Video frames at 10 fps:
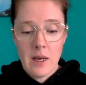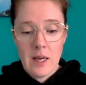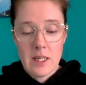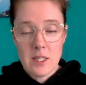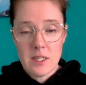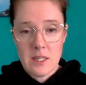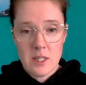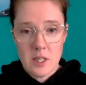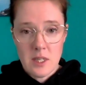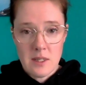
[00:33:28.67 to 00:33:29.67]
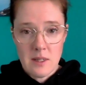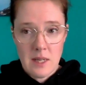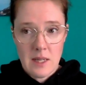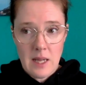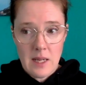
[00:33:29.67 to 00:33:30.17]
And she says she doesn't
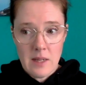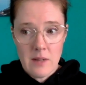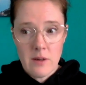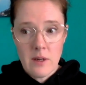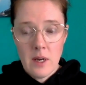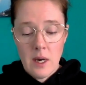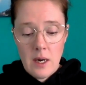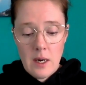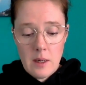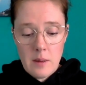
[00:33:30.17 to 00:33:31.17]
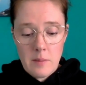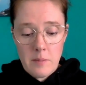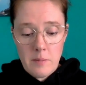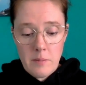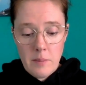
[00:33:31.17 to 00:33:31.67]
like that either.
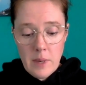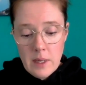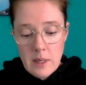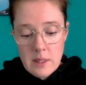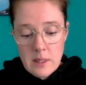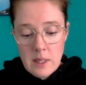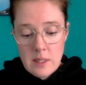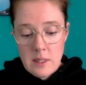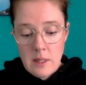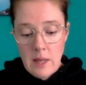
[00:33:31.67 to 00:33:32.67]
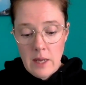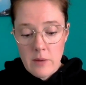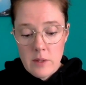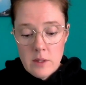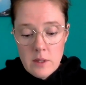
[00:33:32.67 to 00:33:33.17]
But it's the
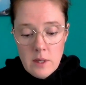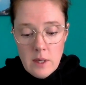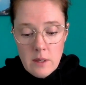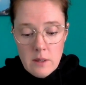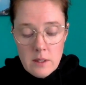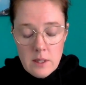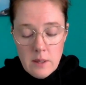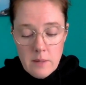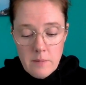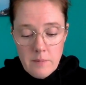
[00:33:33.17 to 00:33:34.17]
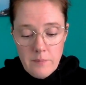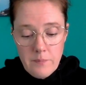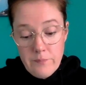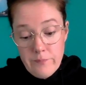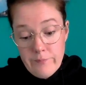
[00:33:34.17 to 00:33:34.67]
language, and
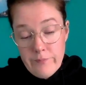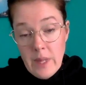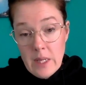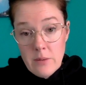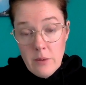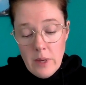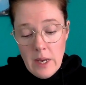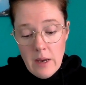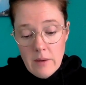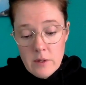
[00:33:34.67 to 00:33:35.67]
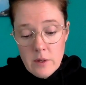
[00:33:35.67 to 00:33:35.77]
that's what we have.